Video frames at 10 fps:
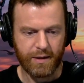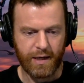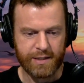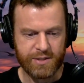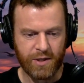
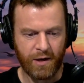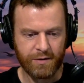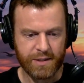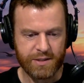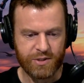I saw
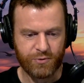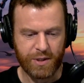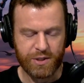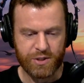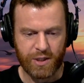this
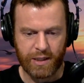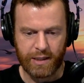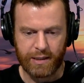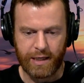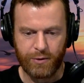
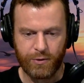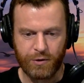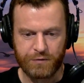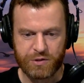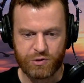screenshot, and I don't
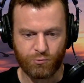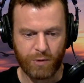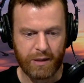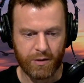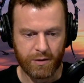know if it's
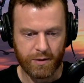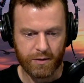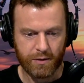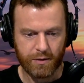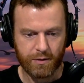real.
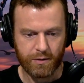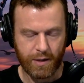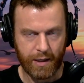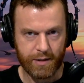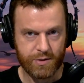
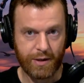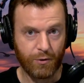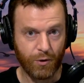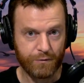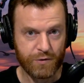Okay, so I
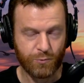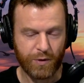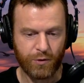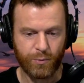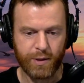don't know if it's
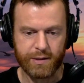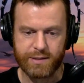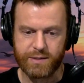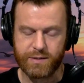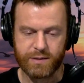real, but
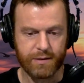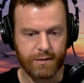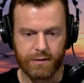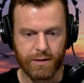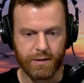it's
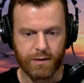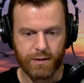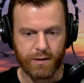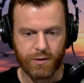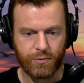
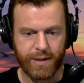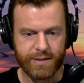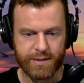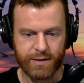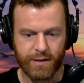
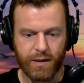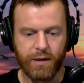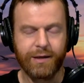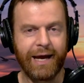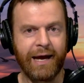crazy.
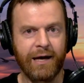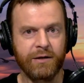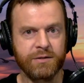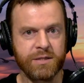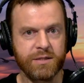
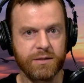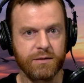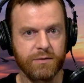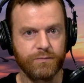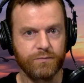Gals,
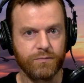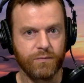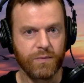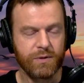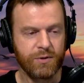
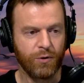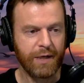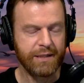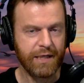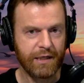don't
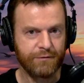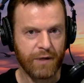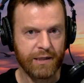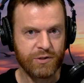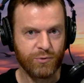
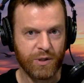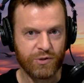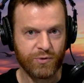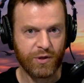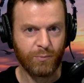identify too
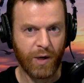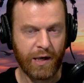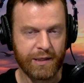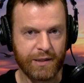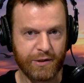much with your
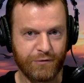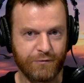body and your